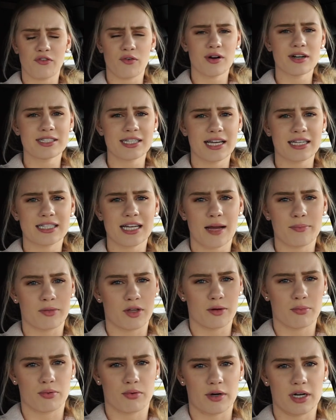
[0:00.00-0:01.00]
For a tank top,
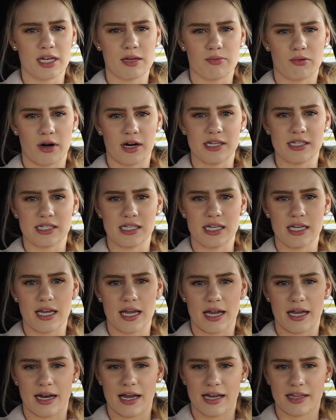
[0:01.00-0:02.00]
they're pretty pricey,
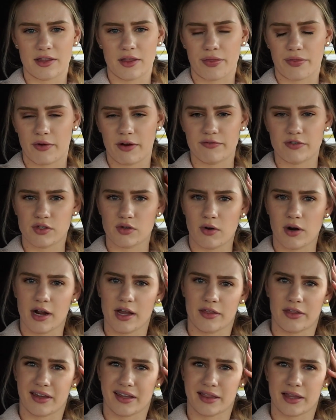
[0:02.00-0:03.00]
and at the thrift store
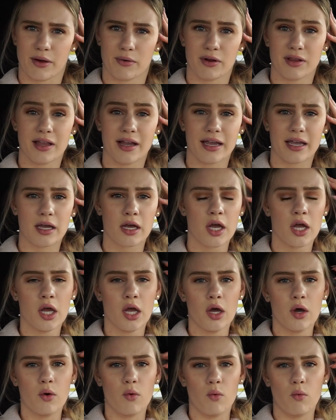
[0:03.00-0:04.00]
I think they were like
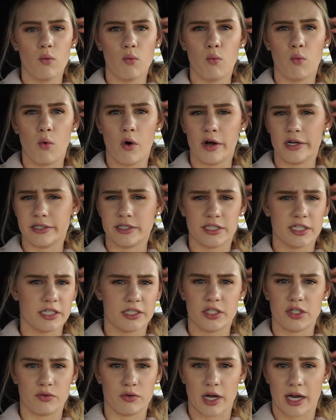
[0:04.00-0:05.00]
$1 to
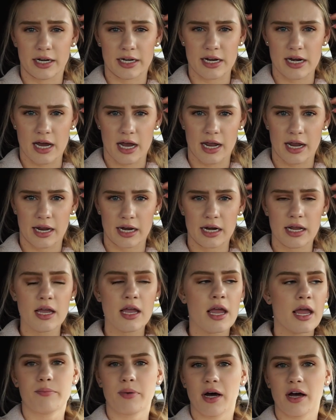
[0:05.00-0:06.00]
$2.99,
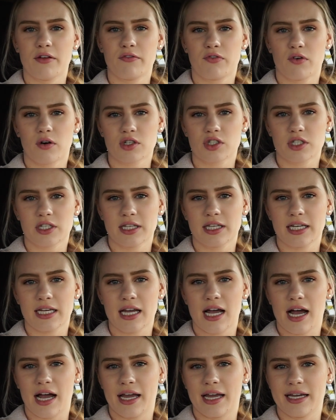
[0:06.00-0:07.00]
but
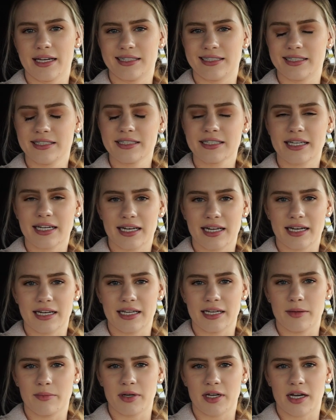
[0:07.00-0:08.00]
unfortunately I didn't get
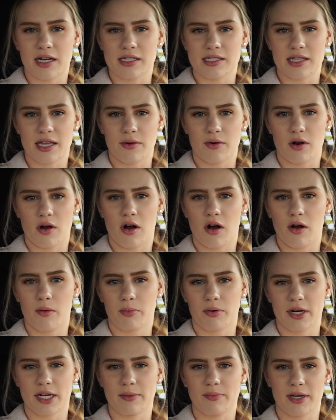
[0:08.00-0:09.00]
any because they were all
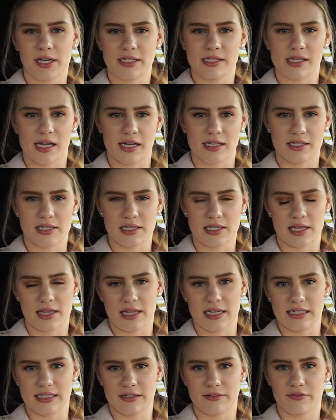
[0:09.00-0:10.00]
pretty big sizes
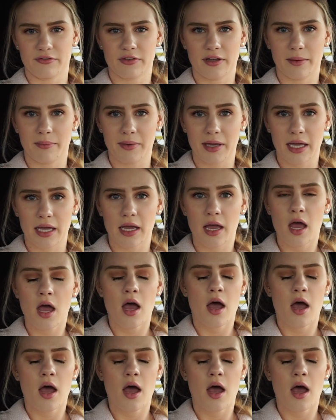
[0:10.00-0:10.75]
and they didn't fit me.